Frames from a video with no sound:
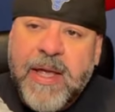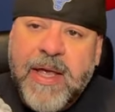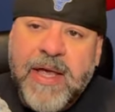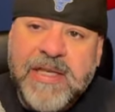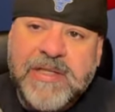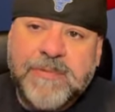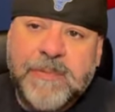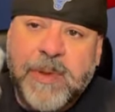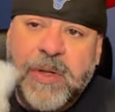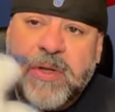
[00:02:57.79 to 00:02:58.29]

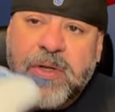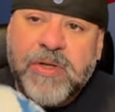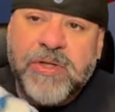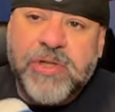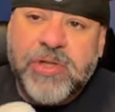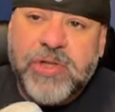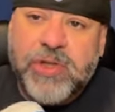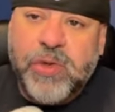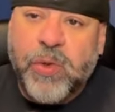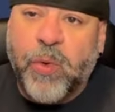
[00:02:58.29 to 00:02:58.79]
is
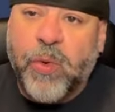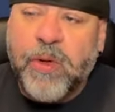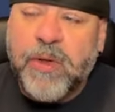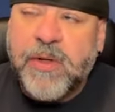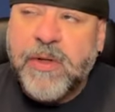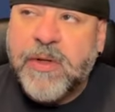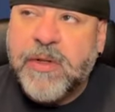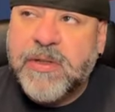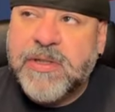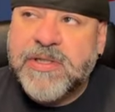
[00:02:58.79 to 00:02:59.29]
because
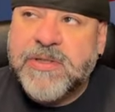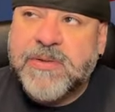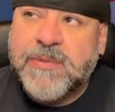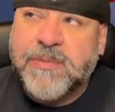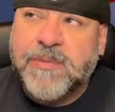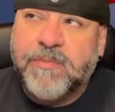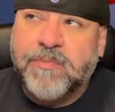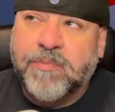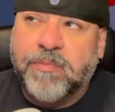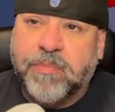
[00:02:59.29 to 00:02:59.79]
Jordan's
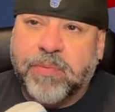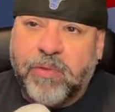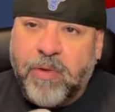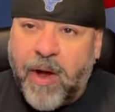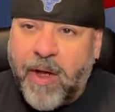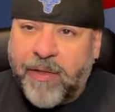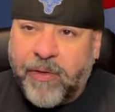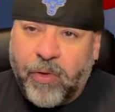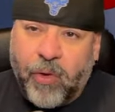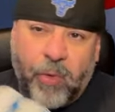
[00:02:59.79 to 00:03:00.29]

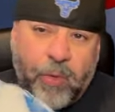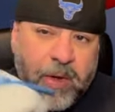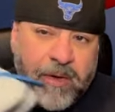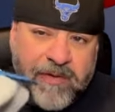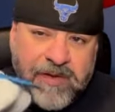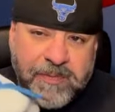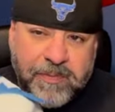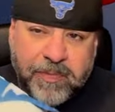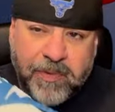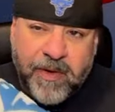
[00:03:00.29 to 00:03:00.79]
brother, or one
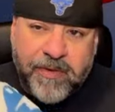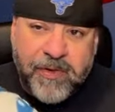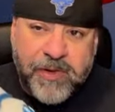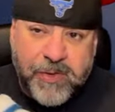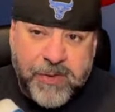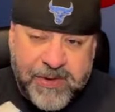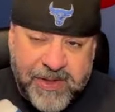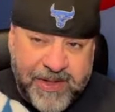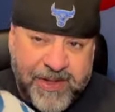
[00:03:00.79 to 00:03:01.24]
of his brothers, was in